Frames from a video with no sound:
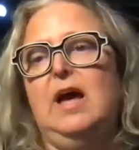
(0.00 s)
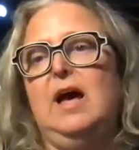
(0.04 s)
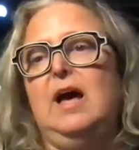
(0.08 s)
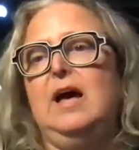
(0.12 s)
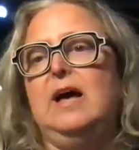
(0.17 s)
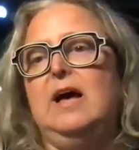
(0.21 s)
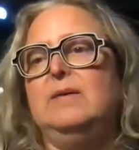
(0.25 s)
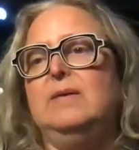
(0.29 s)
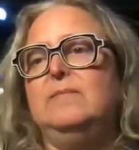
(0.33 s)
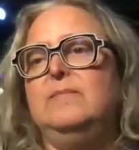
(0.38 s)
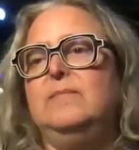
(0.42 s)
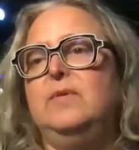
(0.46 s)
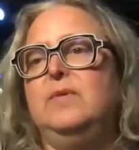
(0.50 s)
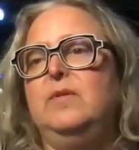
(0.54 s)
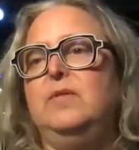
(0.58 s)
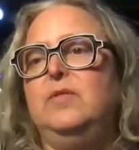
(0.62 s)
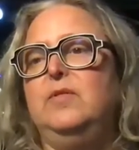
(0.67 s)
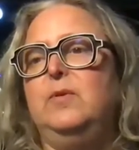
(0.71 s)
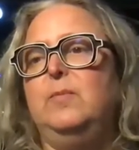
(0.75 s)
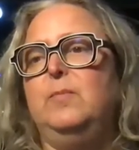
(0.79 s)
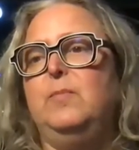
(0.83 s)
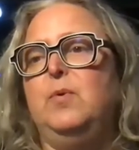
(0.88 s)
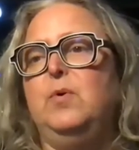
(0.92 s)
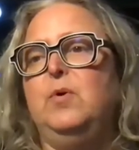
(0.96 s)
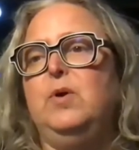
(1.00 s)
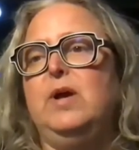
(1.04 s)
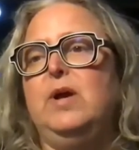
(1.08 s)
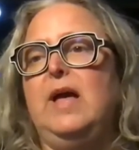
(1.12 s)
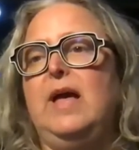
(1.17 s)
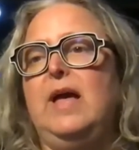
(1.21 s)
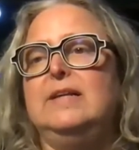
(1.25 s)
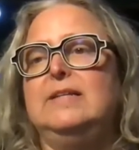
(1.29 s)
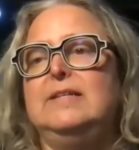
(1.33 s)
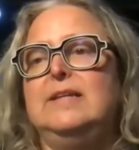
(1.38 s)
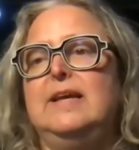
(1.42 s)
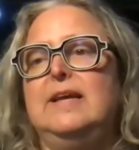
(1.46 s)
um, the book
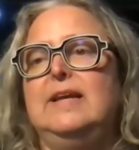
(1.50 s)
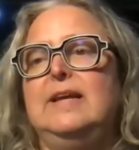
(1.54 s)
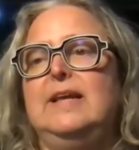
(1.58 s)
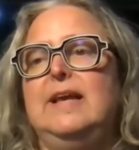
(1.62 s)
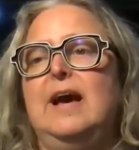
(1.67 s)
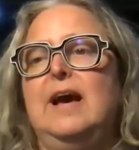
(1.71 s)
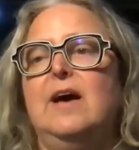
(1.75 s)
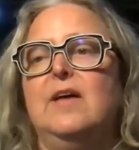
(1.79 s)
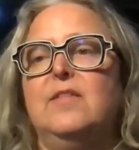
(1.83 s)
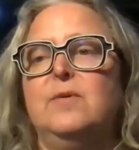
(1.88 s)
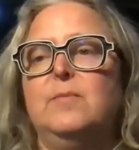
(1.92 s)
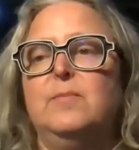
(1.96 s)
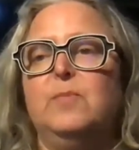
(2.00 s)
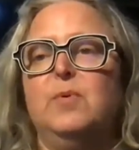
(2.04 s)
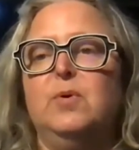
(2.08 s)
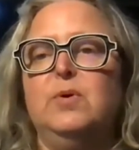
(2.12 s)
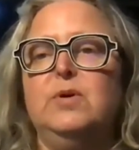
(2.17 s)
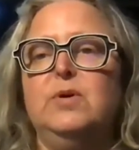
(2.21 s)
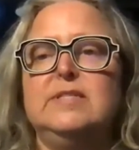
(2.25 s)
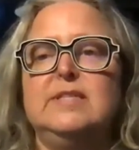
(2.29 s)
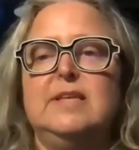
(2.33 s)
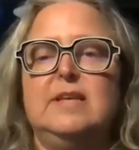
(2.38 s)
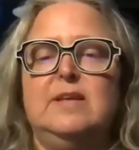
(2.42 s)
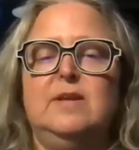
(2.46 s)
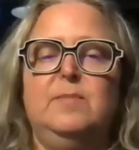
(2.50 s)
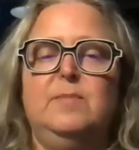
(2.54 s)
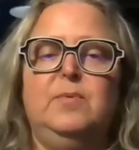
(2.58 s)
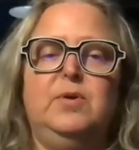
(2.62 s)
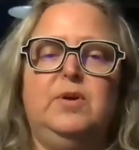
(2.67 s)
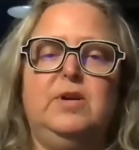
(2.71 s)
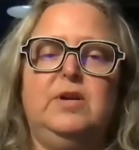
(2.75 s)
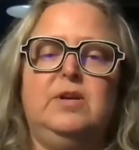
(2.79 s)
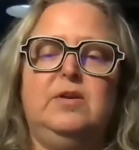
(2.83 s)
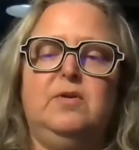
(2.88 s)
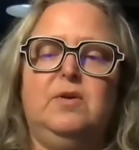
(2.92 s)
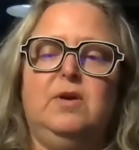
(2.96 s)
and any other books that you
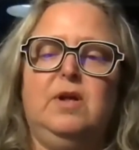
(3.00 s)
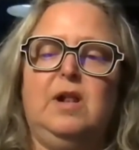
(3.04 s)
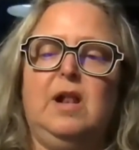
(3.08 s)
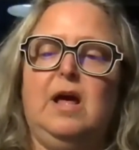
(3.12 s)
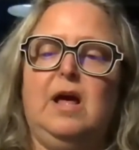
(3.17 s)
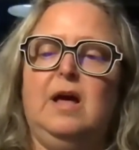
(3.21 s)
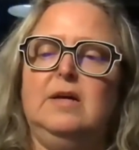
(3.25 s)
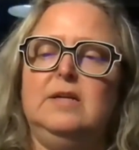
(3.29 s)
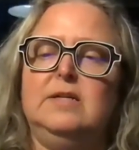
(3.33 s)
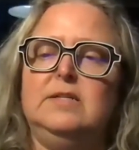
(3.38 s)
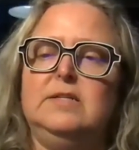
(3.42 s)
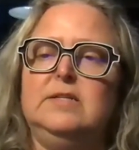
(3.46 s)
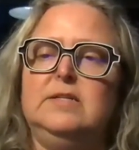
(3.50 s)
put in your cart.